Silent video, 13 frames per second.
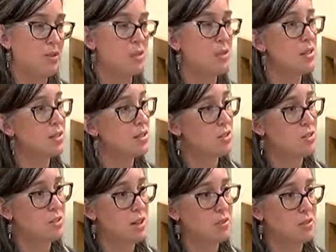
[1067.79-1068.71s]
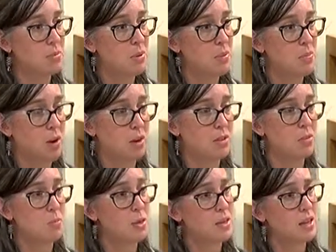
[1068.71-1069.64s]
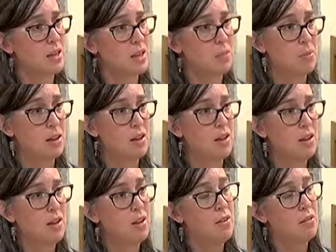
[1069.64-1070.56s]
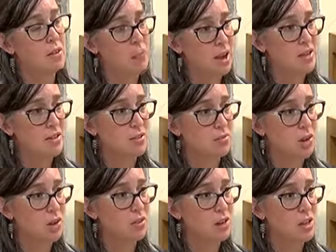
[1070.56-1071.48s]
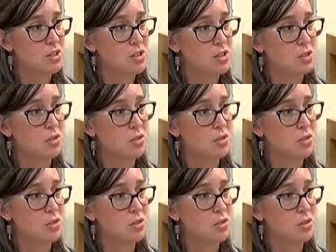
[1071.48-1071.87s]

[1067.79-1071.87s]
So it doesn't just have to be parks because it can be for passive recreation.